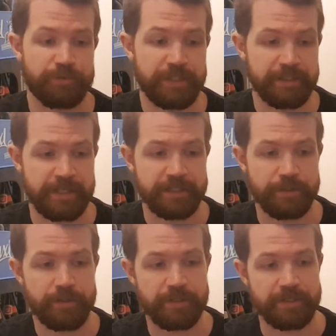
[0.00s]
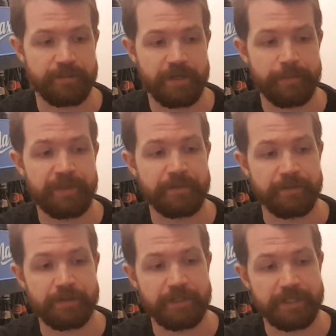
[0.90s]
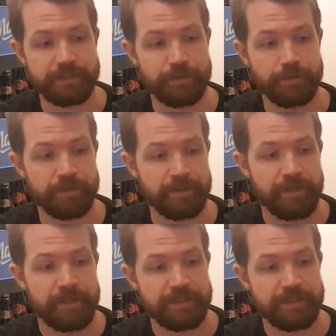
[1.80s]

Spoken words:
Really nice looking, in my opinion, the classical looking